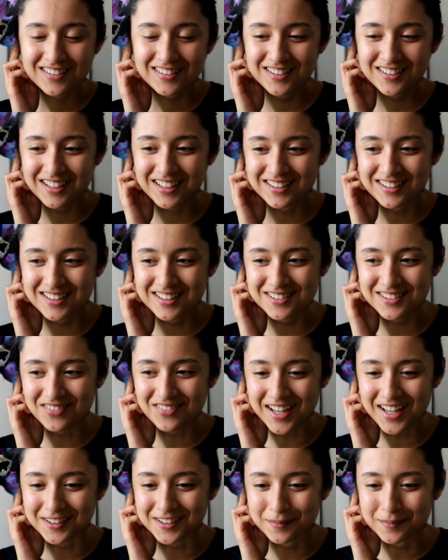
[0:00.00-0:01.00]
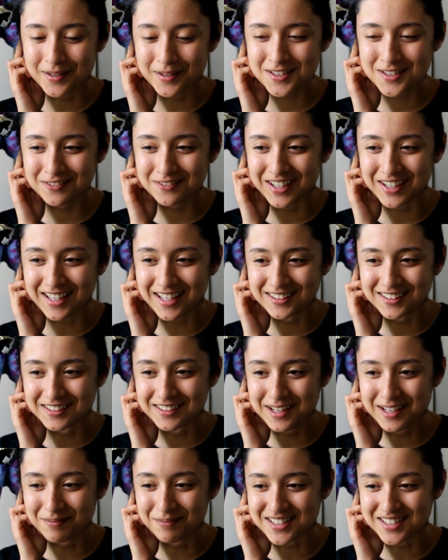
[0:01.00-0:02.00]
Dude, it doesn't matter. You're buzzing my head.
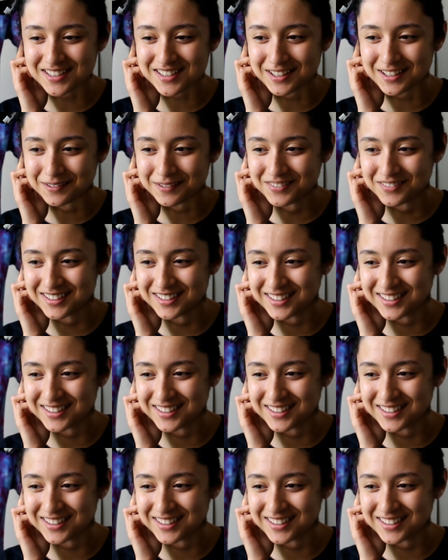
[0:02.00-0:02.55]
Can't mess it up.